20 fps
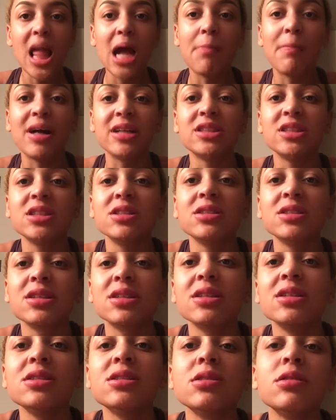My chin's
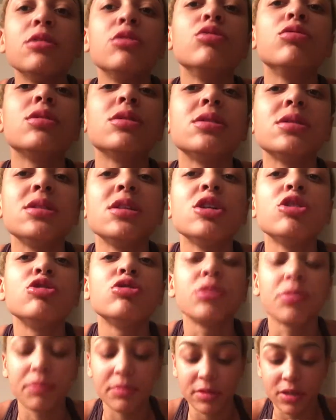glistening. You can see it
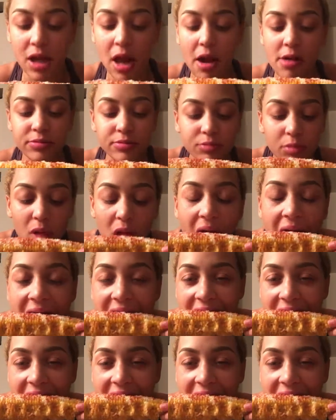dripping down.